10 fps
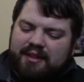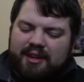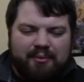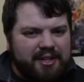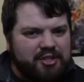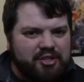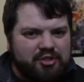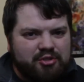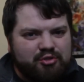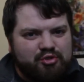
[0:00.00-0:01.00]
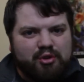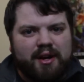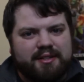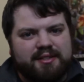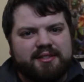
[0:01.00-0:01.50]
can we just
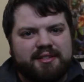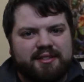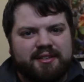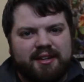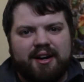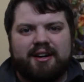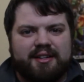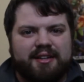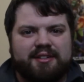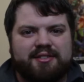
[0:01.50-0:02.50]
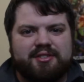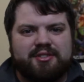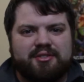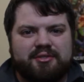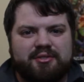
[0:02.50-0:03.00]
trust the audience
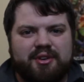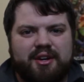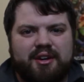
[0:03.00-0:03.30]
to